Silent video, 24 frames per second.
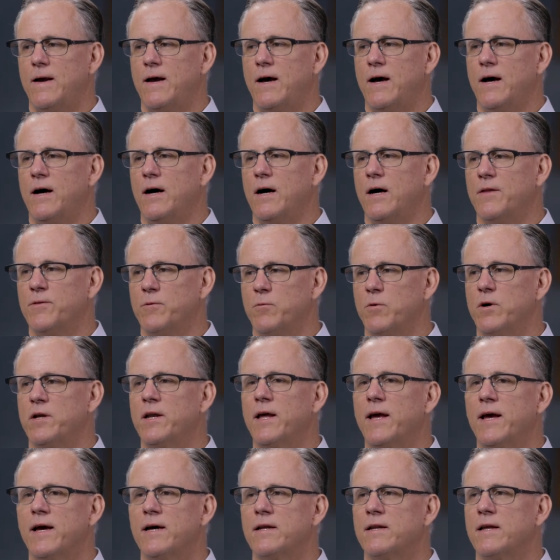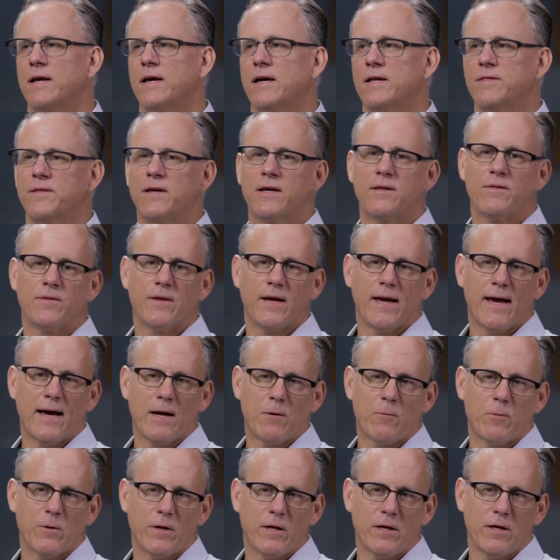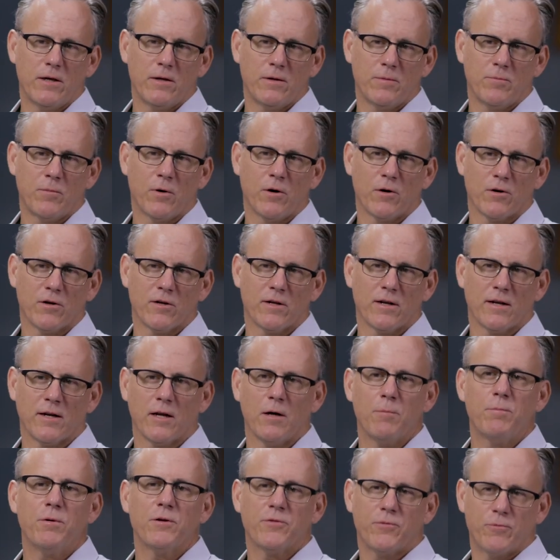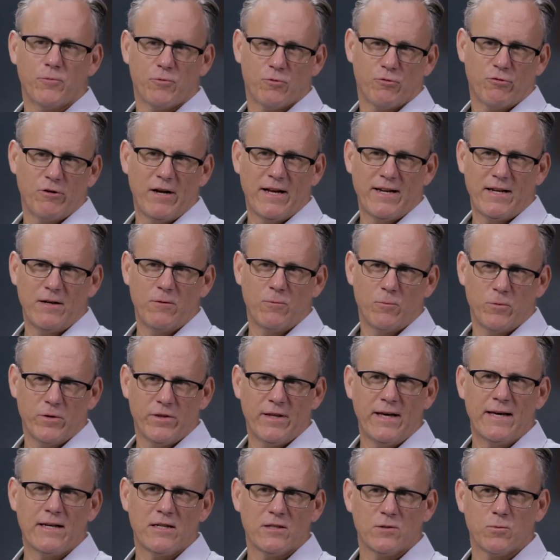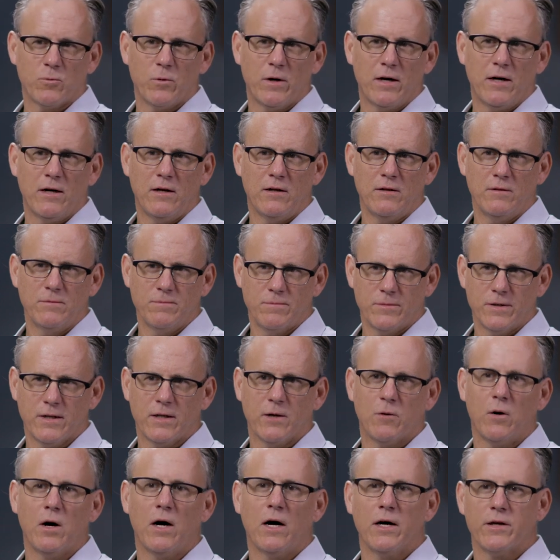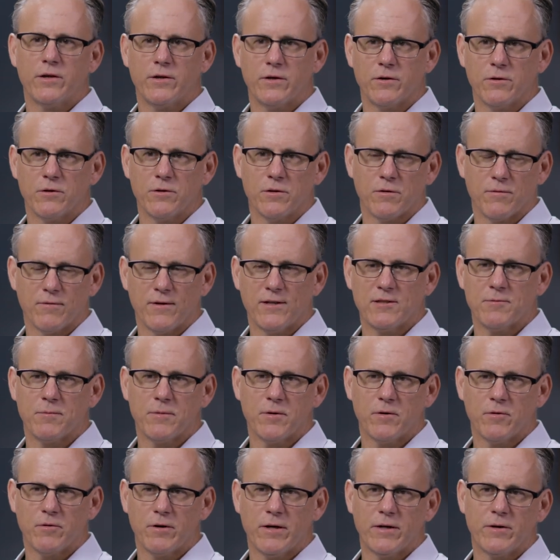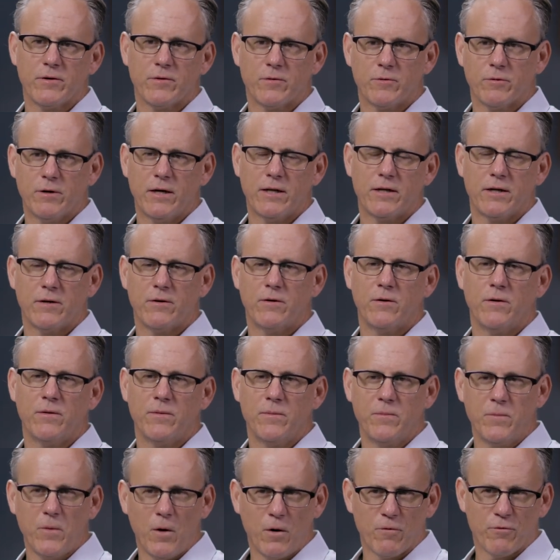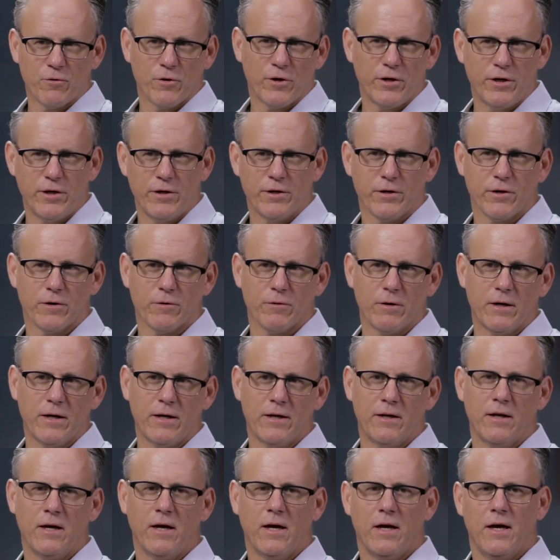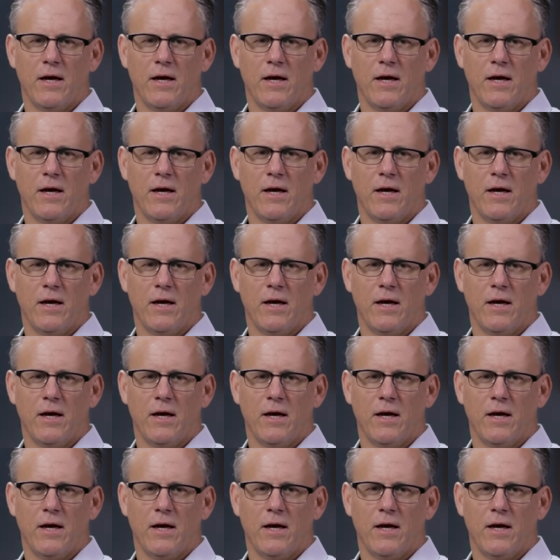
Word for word: uh, on the one hand, and then the equity market, and I'll put credit with that as well, you know, high yield investment grade credit over here, right?